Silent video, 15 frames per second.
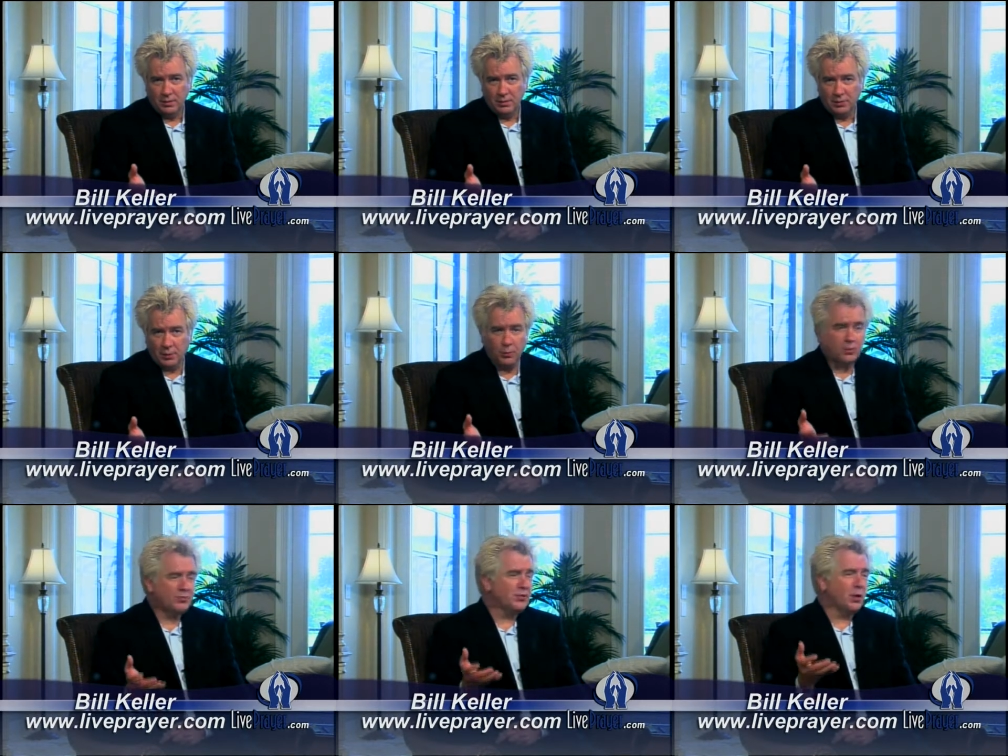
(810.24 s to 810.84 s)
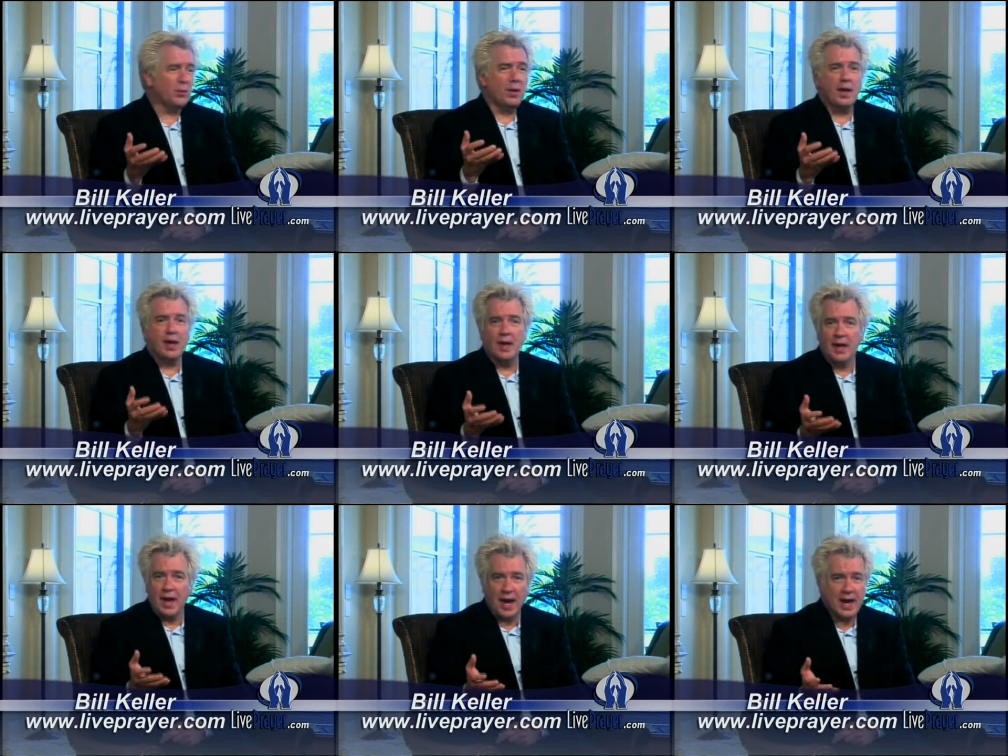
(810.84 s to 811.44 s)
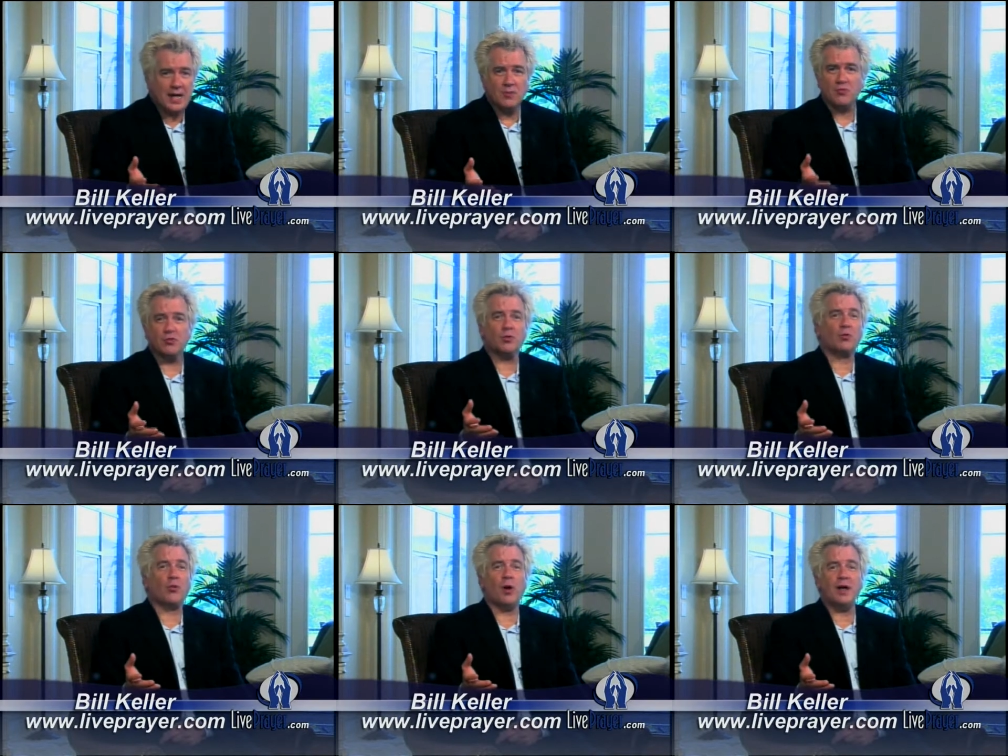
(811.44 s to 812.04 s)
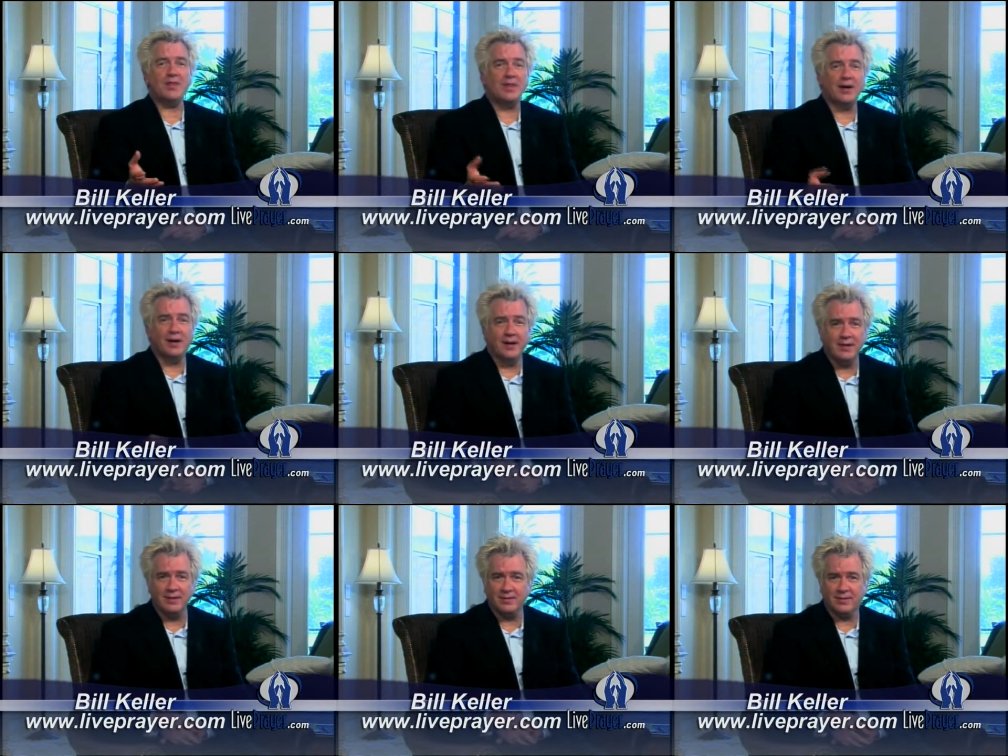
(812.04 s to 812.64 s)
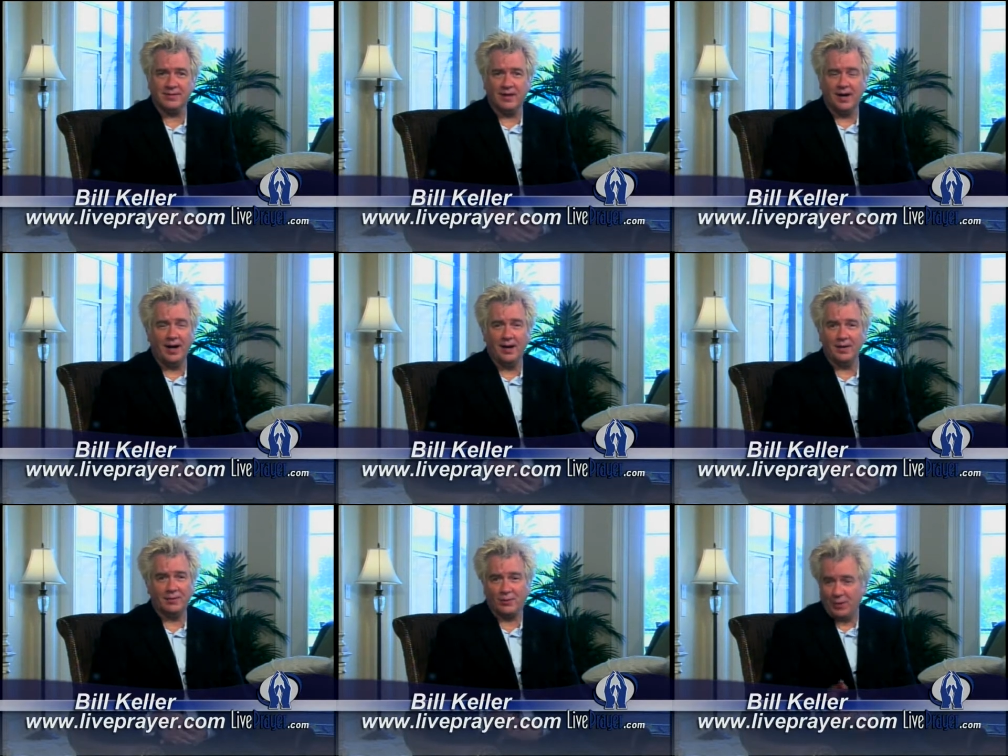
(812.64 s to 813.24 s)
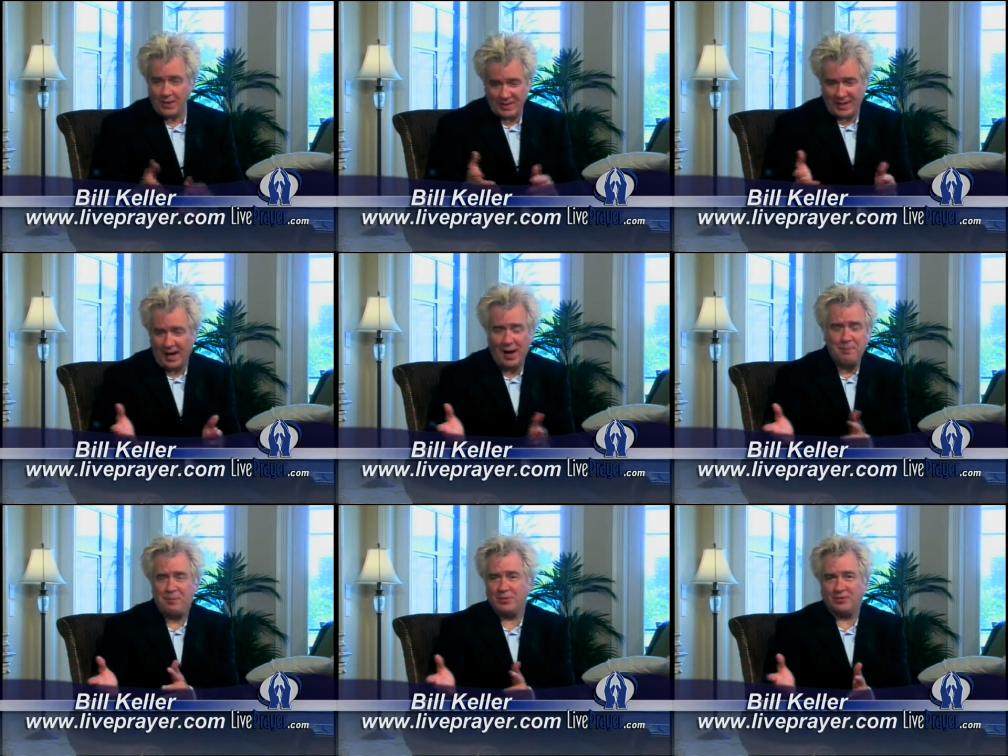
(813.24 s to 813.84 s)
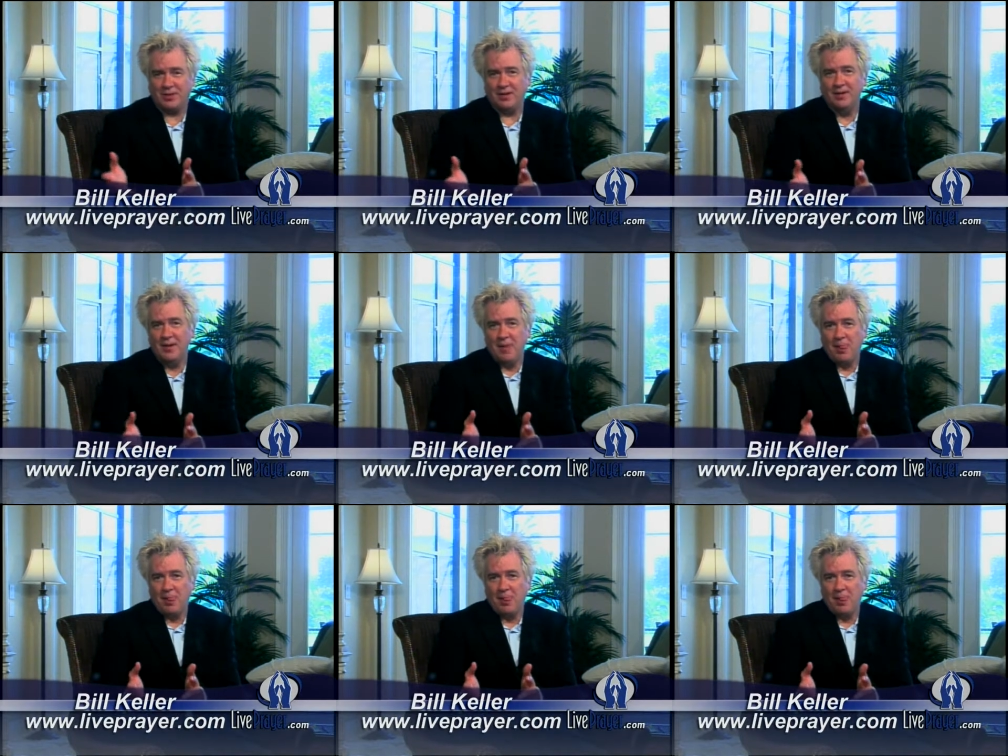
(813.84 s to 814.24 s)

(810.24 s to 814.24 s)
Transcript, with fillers: There was no hatred, quite the honest, uh, quite the opposite.